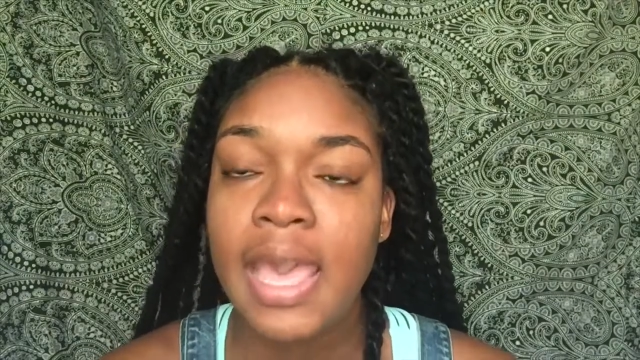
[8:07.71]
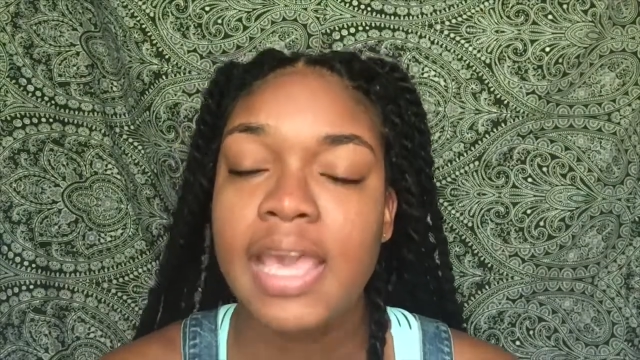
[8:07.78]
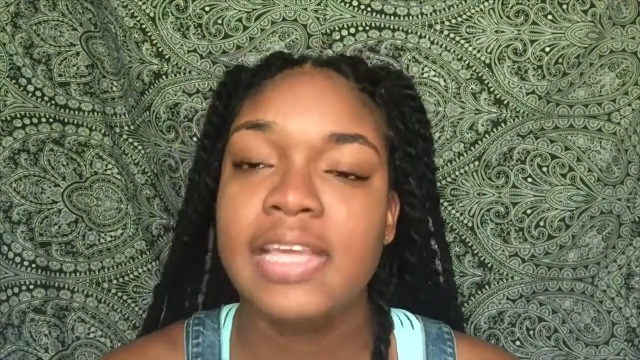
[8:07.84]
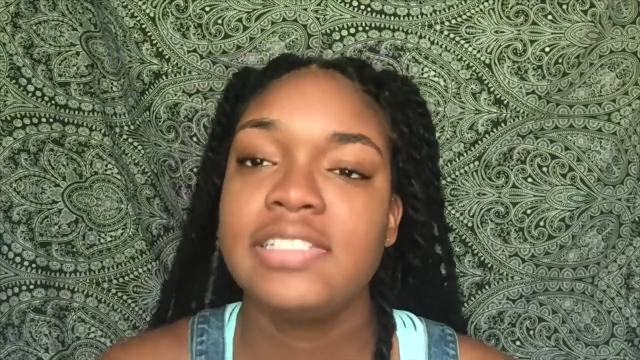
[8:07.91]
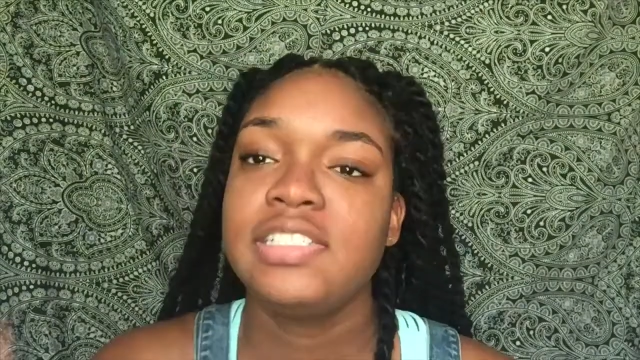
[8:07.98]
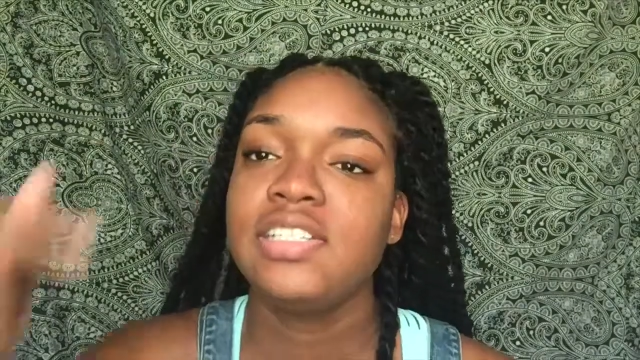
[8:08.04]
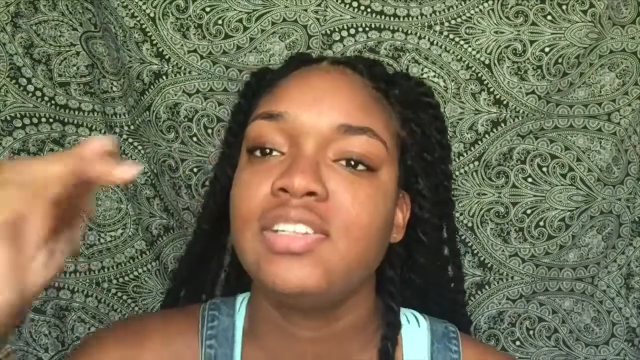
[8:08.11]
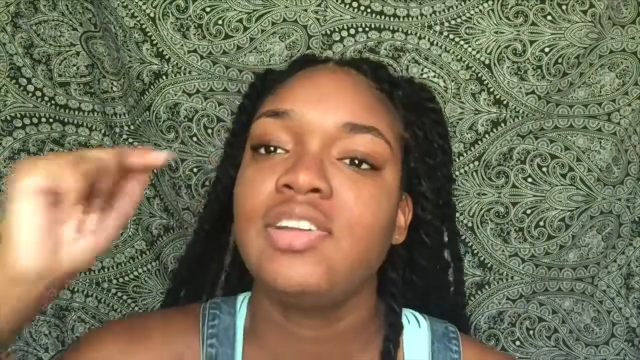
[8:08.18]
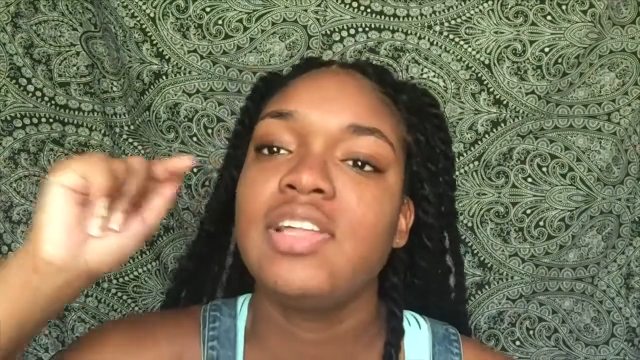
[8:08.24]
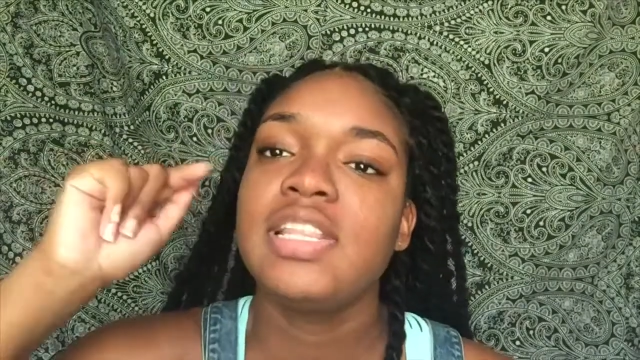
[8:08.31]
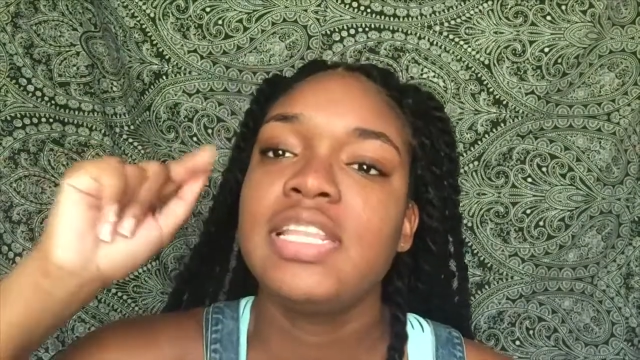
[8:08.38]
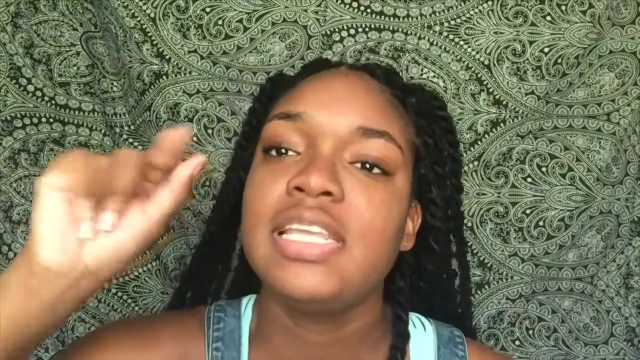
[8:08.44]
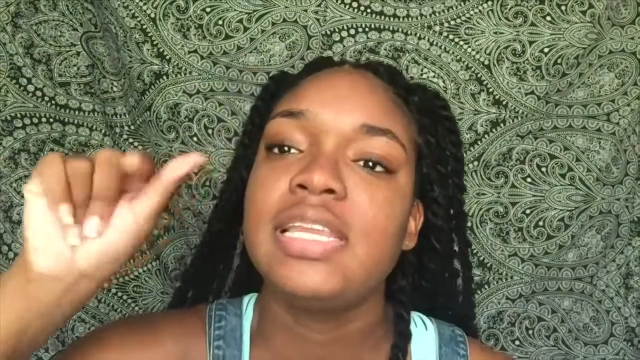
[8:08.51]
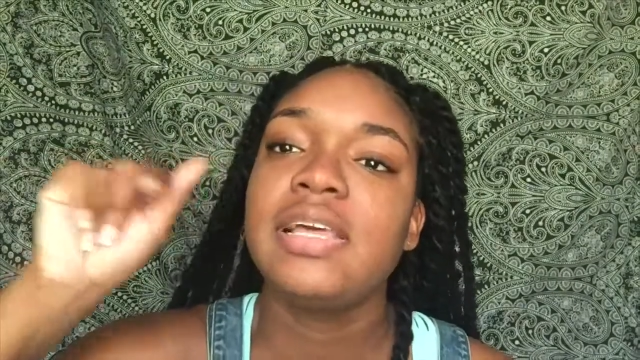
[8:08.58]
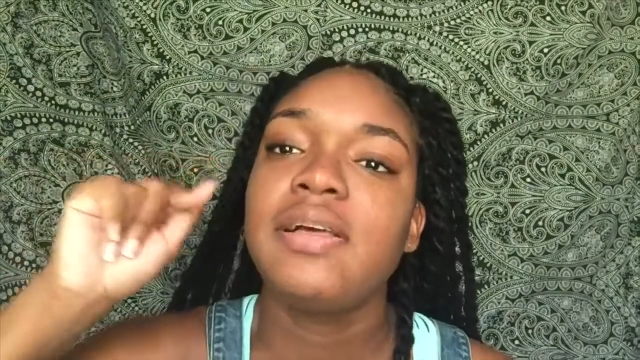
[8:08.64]
and turn
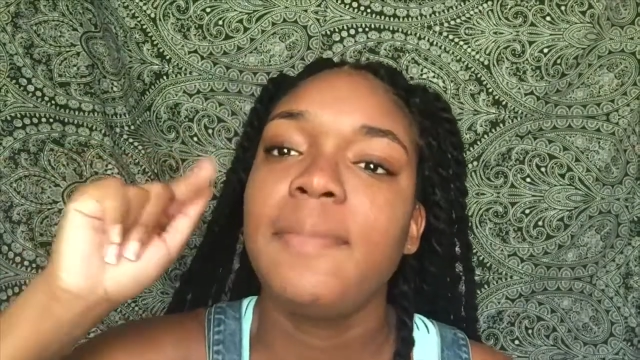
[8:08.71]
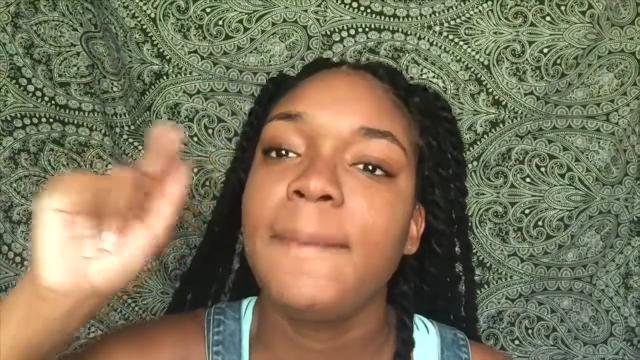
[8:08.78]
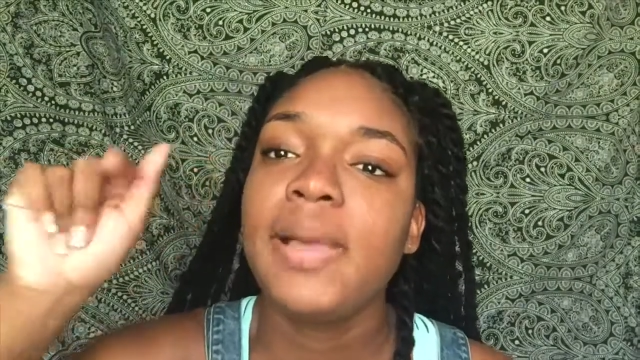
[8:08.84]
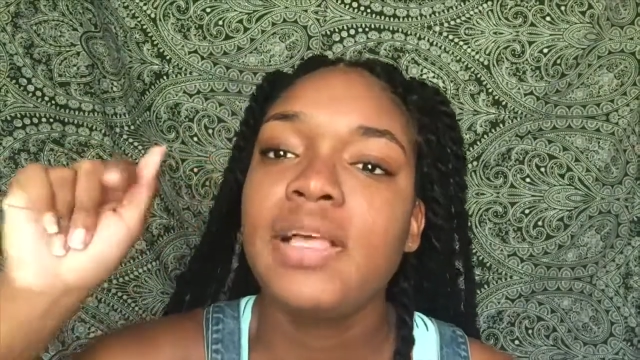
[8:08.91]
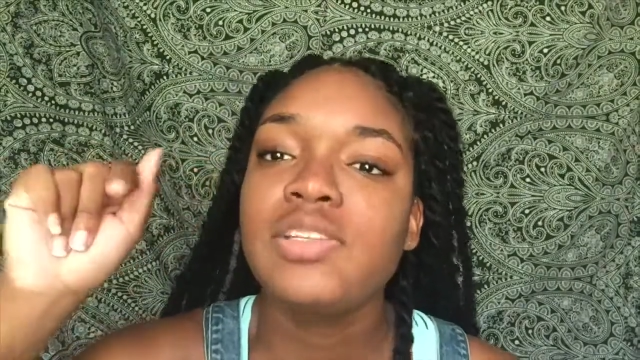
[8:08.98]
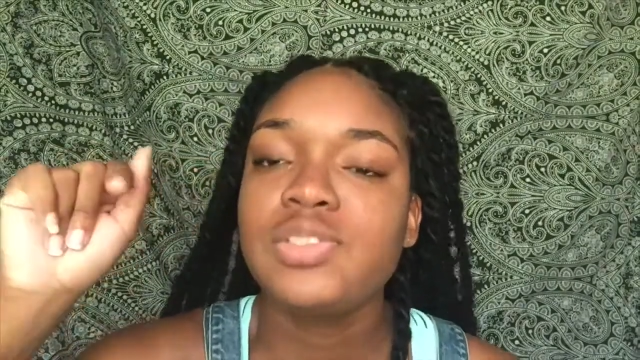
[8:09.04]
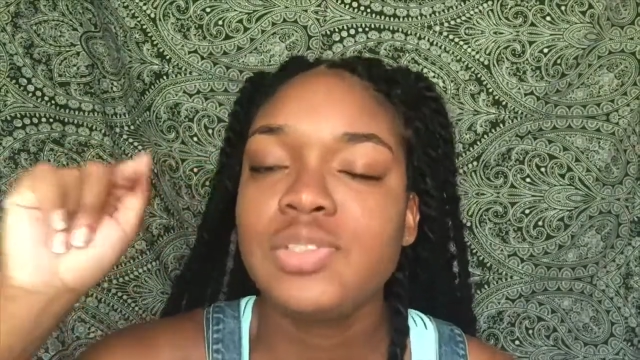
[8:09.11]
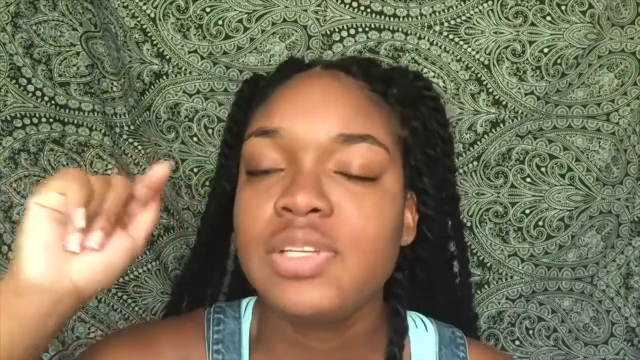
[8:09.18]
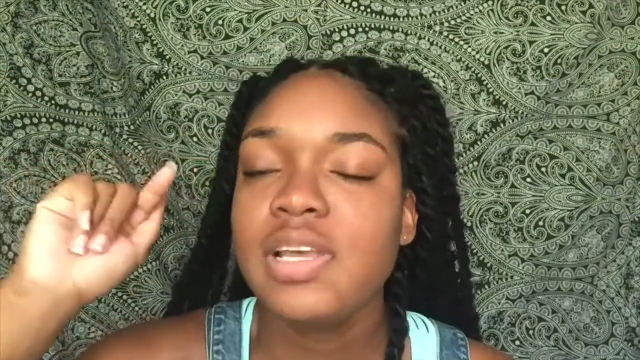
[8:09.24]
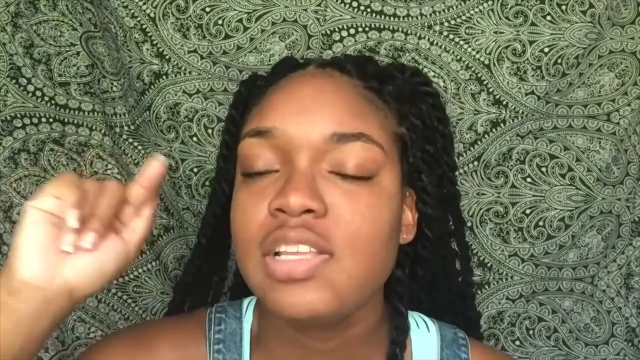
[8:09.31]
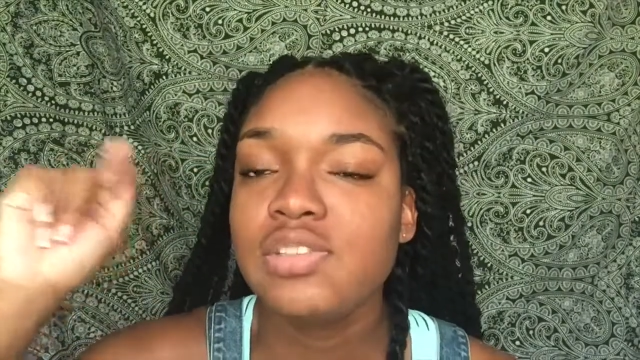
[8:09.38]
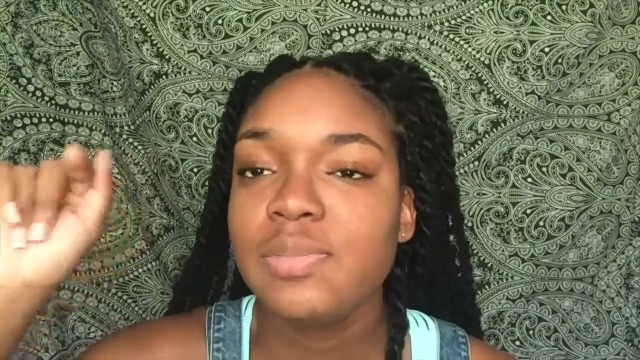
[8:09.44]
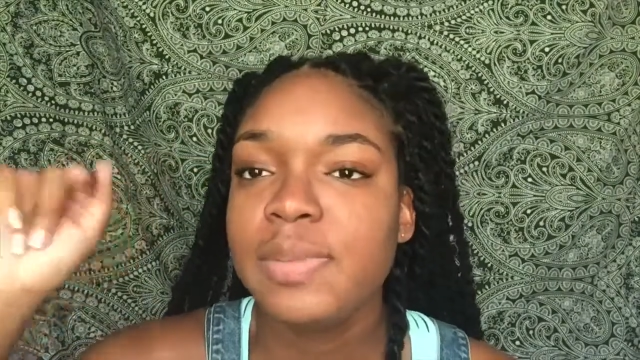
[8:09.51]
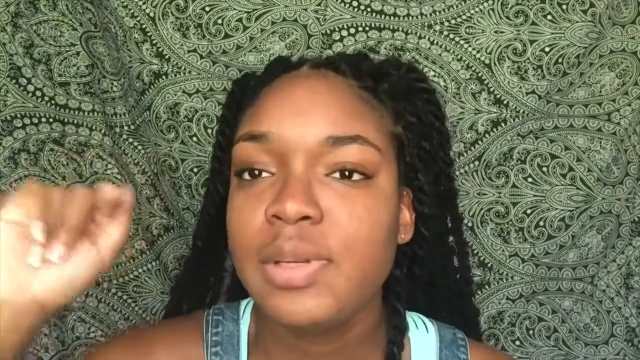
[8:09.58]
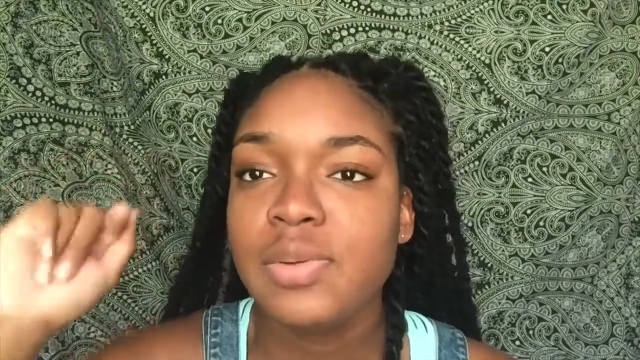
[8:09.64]
on the little bell so you
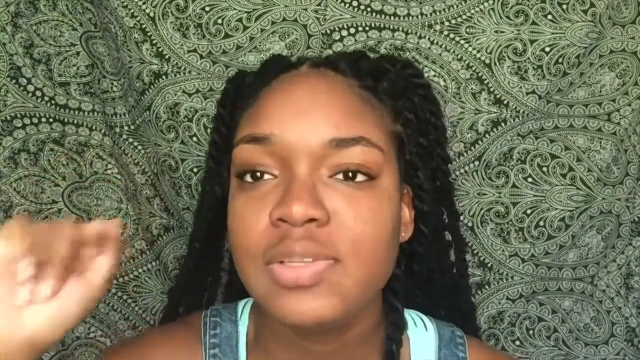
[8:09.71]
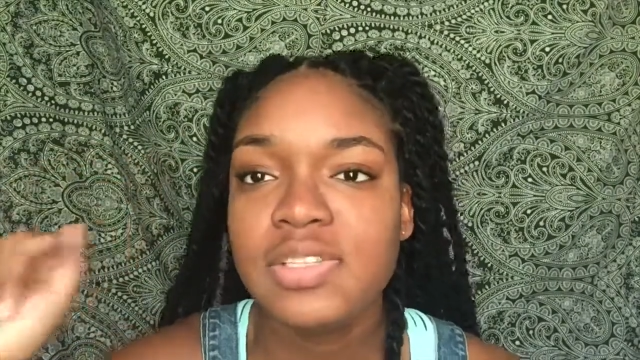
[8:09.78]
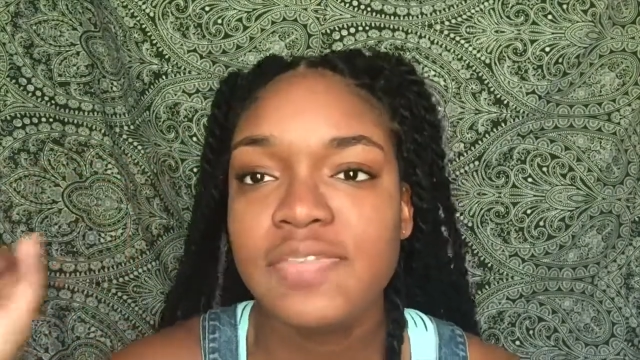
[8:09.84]
guys will be